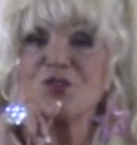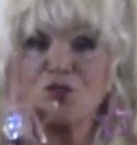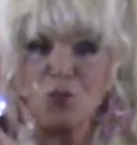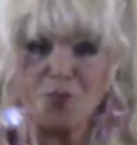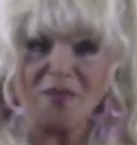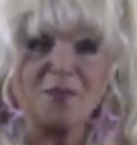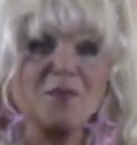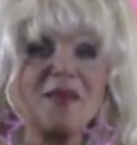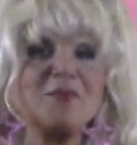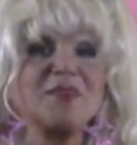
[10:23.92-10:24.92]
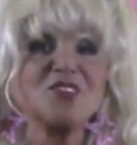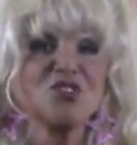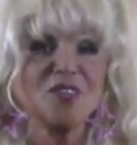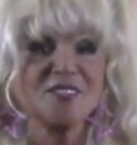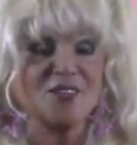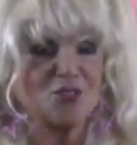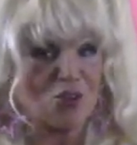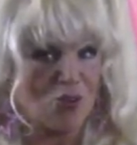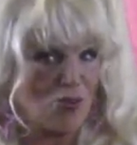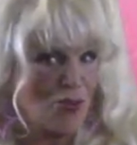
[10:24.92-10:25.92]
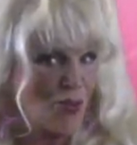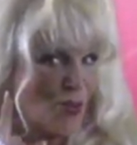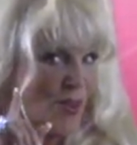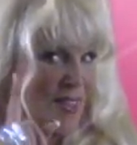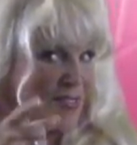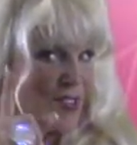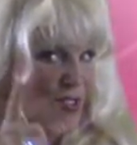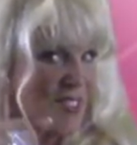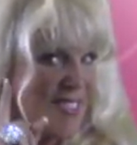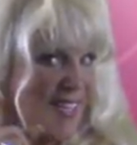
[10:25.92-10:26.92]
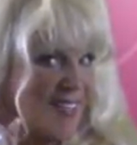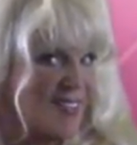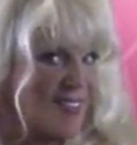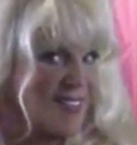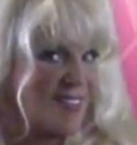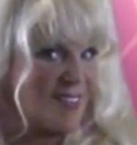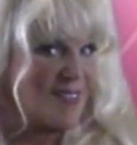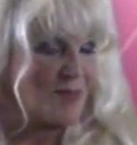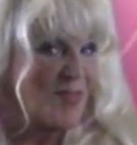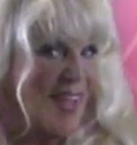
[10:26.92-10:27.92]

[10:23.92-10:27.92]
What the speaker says: Cupid may be just on the corner if you're single